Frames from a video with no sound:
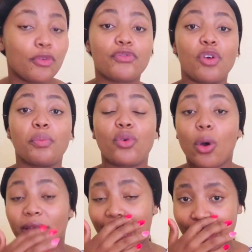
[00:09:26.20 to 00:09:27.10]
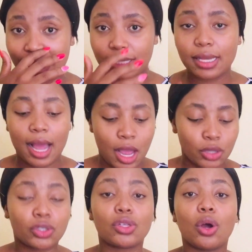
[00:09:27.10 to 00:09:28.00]
from Raw Organics.
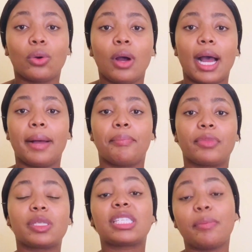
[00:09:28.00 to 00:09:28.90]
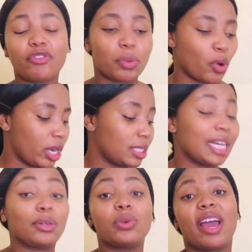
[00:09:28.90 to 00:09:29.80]
So um, some of the products I
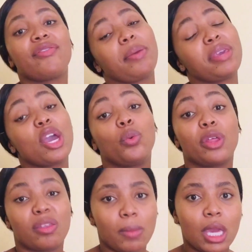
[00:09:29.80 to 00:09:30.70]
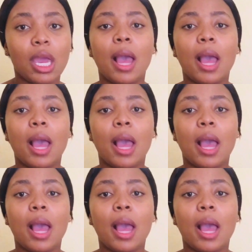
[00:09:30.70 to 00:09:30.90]
don't have them here with me,